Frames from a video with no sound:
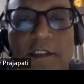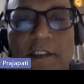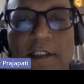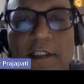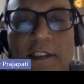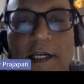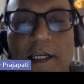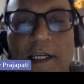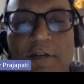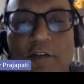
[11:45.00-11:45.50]

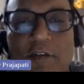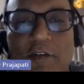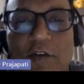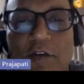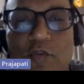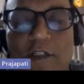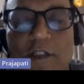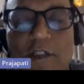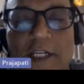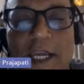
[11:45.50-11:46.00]
Here I
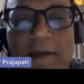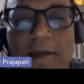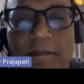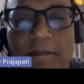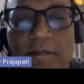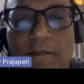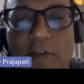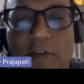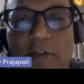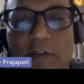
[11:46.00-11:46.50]
want to
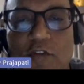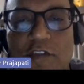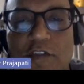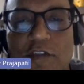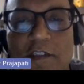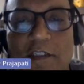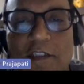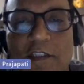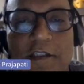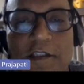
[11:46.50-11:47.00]
time because
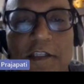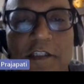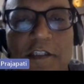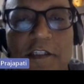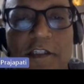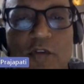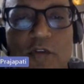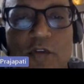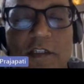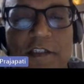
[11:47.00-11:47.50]
this
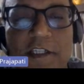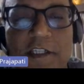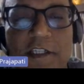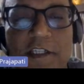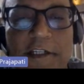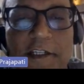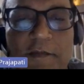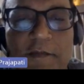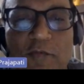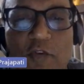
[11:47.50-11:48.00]
is
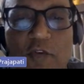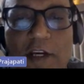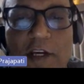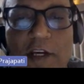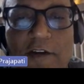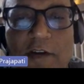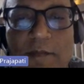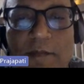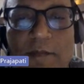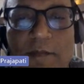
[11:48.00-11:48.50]
static for
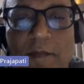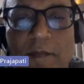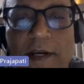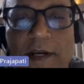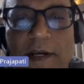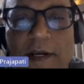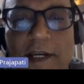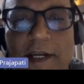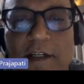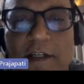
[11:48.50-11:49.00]
November,
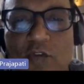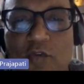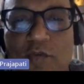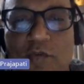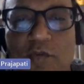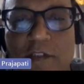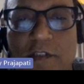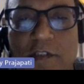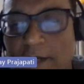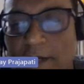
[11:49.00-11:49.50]
but I need
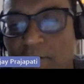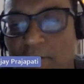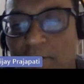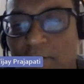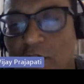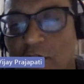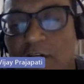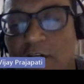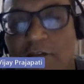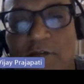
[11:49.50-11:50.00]
to time
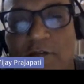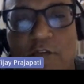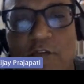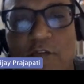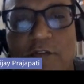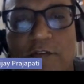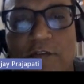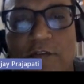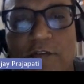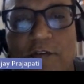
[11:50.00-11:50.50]
what
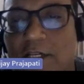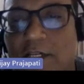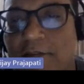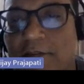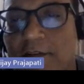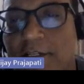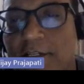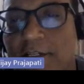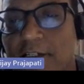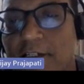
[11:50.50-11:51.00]

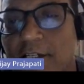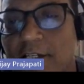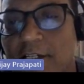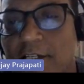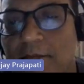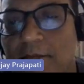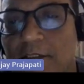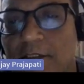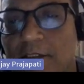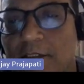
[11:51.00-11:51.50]
everyday
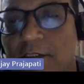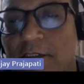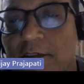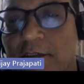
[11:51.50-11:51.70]
time.